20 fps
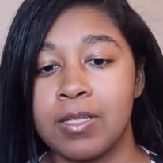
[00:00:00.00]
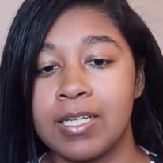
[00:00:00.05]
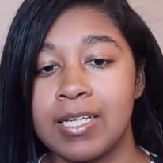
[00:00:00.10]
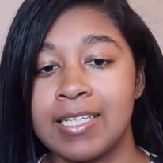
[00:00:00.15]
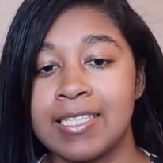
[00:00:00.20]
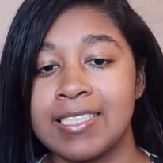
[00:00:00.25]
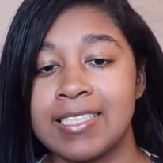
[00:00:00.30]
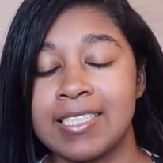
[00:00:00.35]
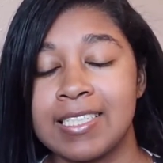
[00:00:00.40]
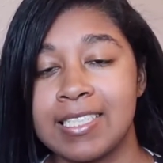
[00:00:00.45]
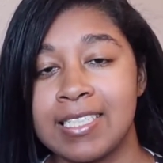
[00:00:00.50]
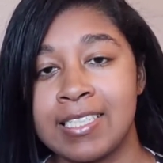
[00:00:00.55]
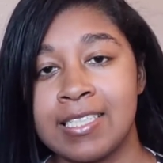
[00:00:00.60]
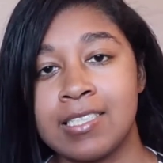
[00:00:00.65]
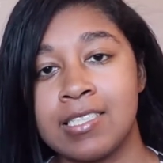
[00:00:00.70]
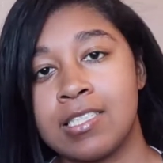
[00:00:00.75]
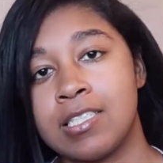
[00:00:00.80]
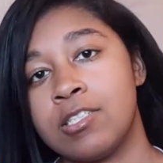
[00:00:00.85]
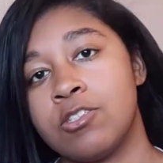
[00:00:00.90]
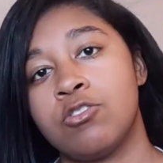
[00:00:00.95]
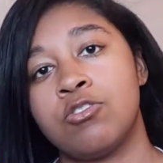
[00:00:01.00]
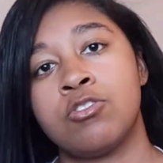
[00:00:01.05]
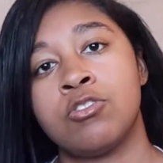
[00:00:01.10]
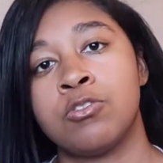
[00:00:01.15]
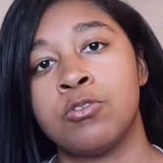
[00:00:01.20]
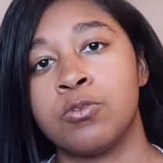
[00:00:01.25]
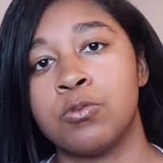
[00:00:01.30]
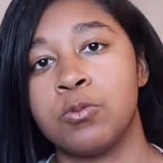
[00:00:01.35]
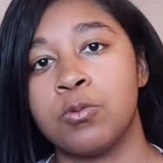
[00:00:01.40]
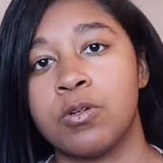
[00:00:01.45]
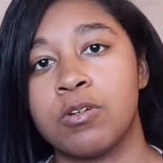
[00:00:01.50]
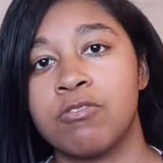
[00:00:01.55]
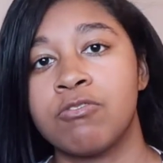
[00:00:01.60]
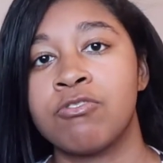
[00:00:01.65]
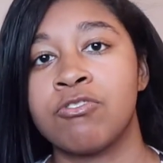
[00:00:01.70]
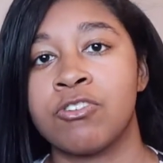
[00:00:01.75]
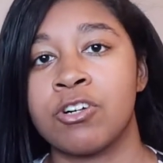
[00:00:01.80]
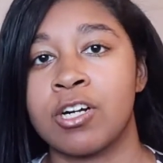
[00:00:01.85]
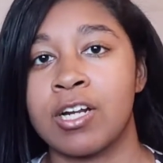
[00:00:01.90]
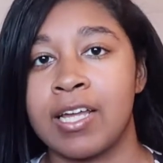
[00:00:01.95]
it's easy to
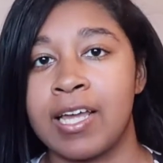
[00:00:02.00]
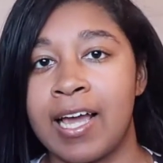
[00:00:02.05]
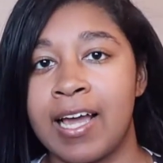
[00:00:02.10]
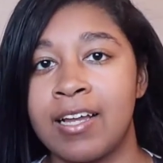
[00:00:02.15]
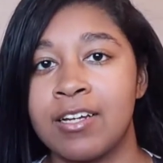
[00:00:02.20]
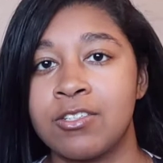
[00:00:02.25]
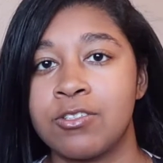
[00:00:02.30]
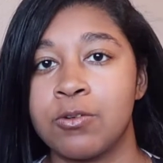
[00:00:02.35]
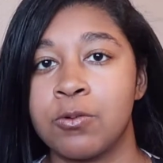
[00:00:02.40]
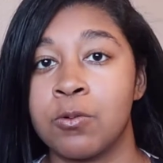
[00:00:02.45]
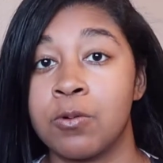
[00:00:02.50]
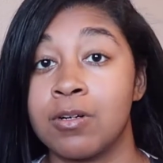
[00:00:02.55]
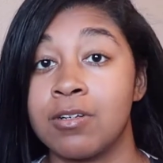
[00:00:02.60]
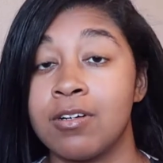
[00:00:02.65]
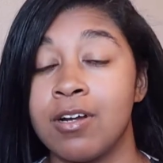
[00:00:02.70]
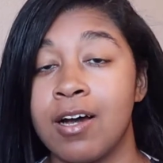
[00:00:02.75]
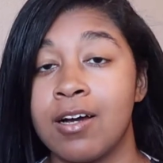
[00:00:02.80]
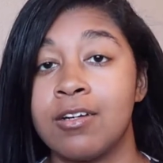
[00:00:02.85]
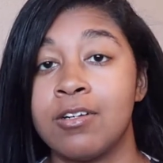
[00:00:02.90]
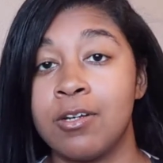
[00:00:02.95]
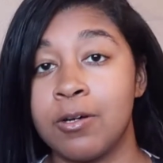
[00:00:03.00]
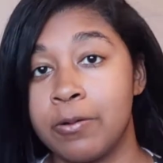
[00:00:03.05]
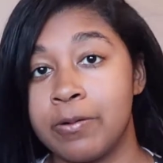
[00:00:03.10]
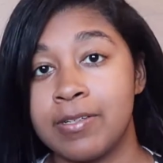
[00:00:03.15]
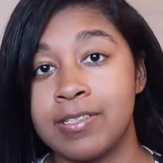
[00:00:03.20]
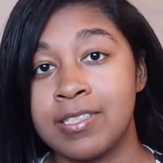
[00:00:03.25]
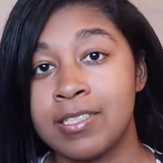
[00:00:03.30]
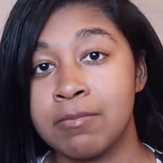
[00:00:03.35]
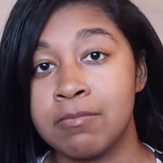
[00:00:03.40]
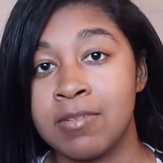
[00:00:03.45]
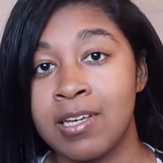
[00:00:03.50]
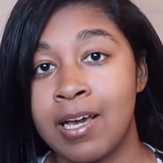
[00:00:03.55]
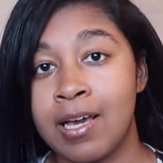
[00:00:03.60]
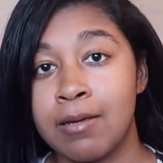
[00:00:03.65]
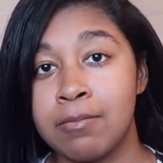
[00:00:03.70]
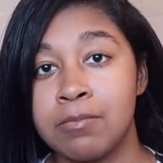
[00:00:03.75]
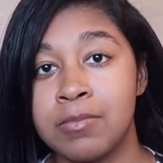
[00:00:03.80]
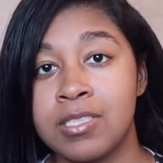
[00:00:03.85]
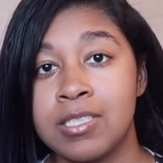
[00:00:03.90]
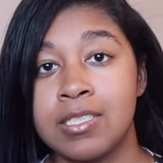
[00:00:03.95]
forget or not notice
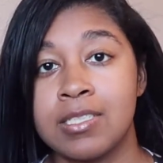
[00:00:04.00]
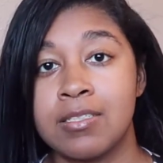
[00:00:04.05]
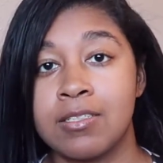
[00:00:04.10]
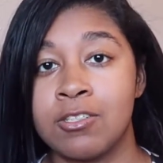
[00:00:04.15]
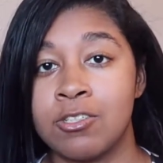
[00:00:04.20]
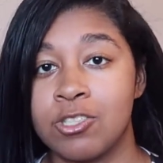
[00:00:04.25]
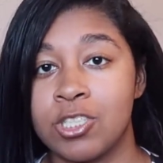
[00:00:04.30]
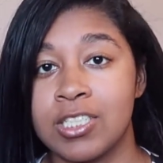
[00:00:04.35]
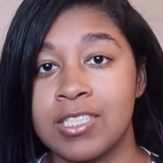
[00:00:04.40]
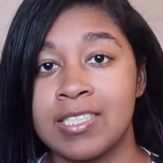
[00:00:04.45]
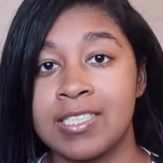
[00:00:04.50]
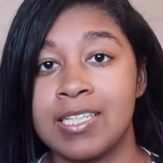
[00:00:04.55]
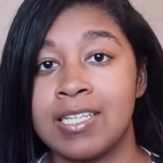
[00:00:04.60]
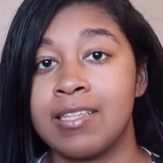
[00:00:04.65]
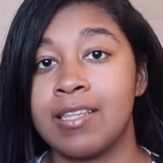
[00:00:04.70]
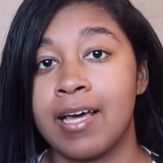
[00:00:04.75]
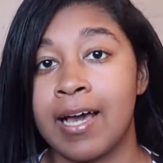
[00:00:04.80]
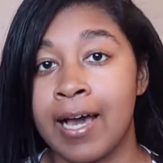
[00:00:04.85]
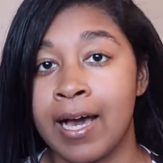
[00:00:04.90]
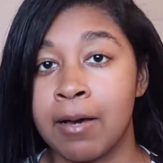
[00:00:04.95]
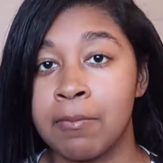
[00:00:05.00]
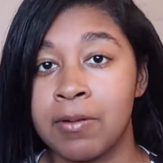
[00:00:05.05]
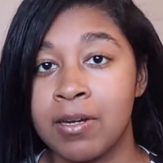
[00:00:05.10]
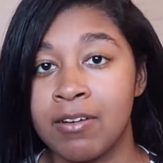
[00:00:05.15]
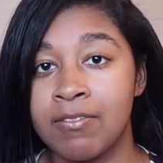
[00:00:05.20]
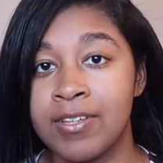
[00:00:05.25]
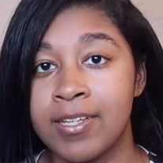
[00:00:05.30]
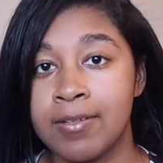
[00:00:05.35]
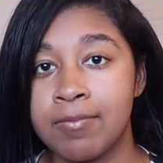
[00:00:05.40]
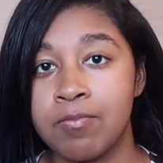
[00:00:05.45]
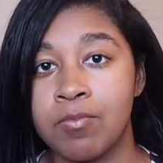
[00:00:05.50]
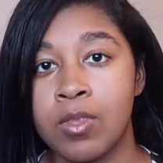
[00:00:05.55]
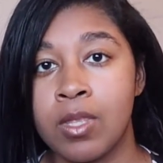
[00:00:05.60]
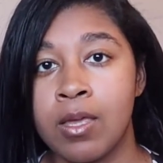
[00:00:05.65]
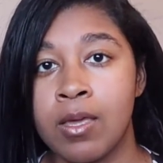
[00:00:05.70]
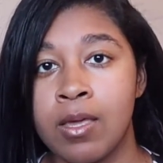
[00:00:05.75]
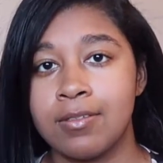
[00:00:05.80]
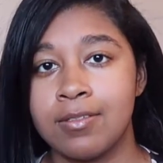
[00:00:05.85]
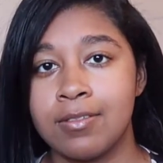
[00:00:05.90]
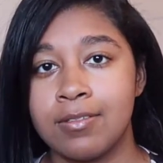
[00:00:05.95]
sometimes. You're just in the habit of it.
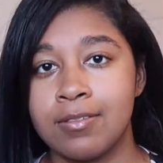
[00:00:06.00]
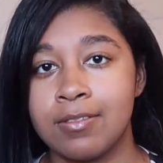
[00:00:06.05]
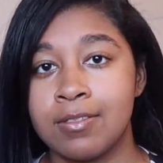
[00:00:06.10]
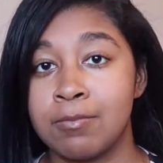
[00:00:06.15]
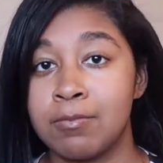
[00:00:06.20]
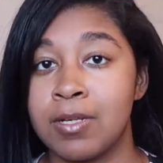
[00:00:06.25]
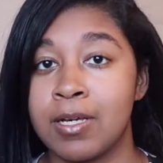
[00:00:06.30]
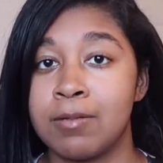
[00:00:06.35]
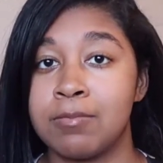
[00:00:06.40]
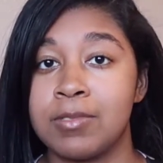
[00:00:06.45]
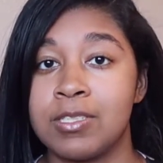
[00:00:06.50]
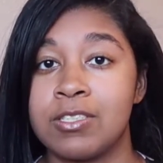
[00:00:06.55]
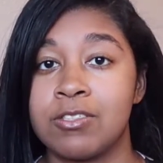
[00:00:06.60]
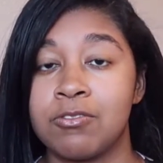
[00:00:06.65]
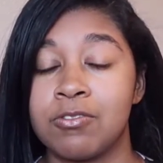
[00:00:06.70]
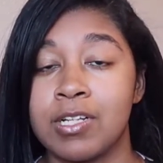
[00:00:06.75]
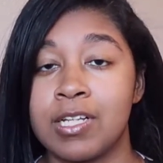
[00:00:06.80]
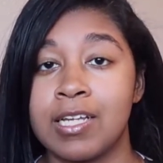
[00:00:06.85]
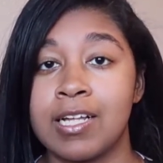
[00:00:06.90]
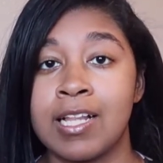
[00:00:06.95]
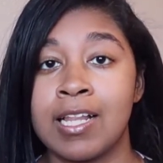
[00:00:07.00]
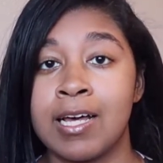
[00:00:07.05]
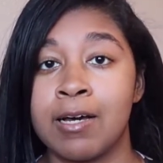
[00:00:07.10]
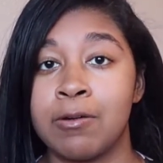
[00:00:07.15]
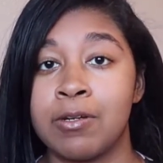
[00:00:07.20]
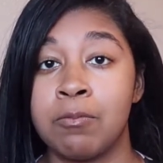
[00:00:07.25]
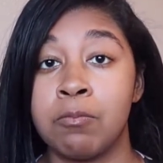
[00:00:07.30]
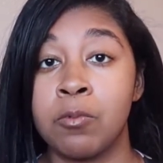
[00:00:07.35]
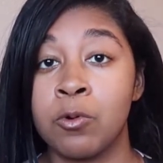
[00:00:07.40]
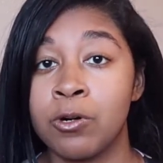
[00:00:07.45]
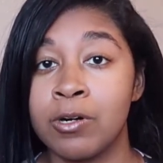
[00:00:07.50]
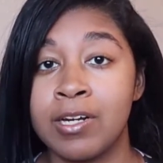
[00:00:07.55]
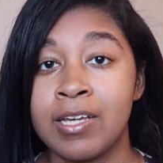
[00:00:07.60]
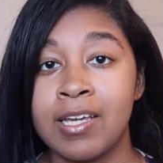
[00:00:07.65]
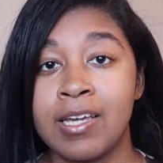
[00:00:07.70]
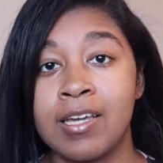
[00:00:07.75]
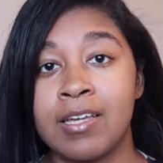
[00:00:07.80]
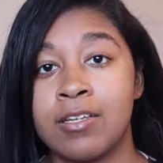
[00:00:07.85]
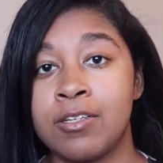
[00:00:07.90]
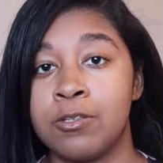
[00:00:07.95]
Sometimes it's a really cloudy
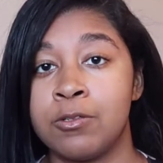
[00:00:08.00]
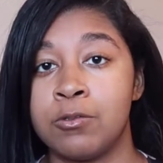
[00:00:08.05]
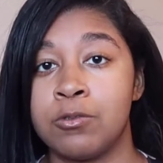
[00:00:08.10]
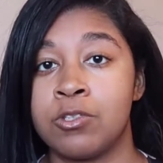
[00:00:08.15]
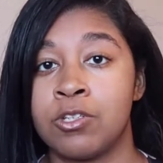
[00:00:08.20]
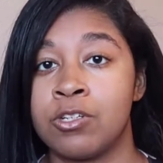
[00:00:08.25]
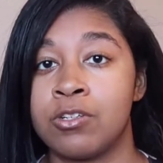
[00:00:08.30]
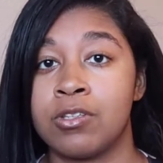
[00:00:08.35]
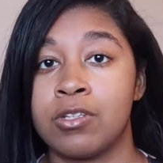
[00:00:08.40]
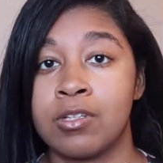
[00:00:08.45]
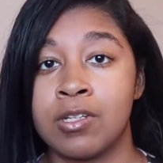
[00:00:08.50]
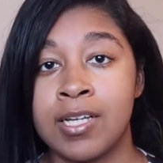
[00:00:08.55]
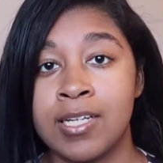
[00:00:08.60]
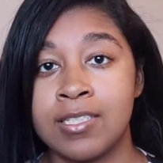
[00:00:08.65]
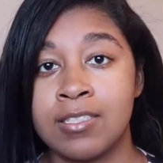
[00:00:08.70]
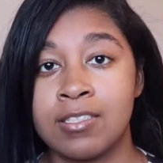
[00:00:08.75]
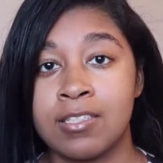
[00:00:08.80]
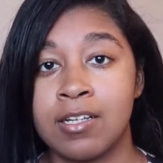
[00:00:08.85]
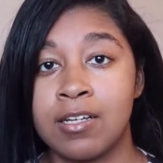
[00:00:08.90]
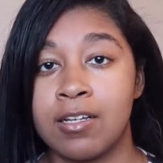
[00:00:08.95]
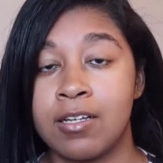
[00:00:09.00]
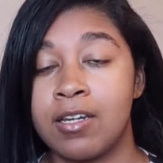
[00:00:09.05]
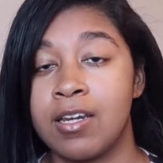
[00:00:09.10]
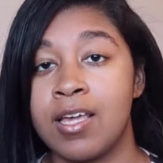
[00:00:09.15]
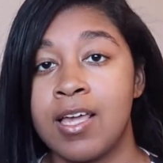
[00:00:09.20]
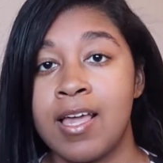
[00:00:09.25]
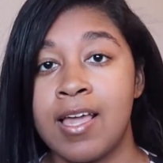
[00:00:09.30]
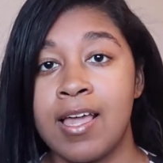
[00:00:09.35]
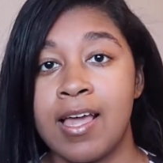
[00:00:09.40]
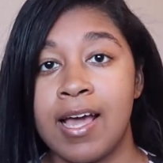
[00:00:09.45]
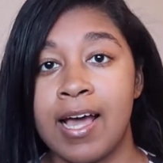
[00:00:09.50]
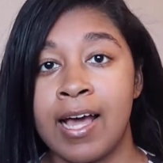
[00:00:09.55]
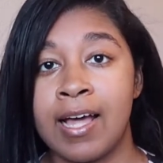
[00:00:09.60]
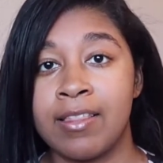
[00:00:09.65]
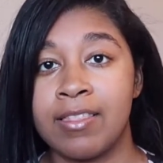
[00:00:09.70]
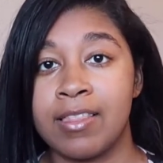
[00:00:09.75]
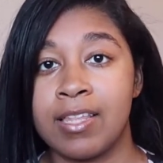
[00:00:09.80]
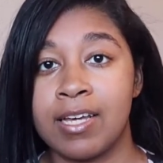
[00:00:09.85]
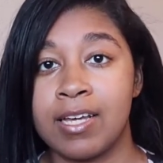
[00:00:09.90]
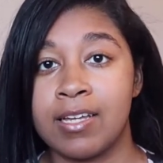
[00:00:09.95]
morning, you turn the lights on,
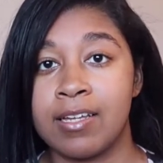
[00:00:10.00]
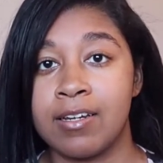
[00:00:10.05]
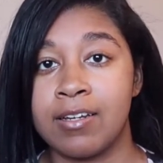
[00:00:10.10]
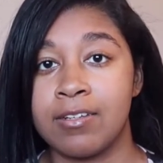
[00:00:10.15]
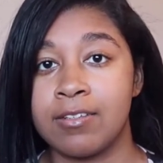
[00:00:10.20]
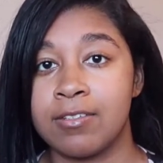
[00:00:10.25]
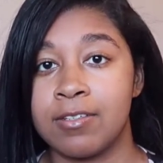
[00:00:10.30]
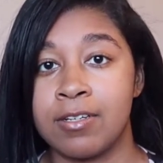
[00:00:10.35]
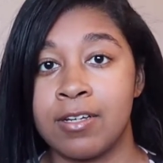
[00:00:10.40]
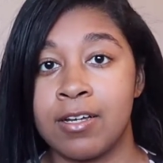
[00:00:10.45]
and then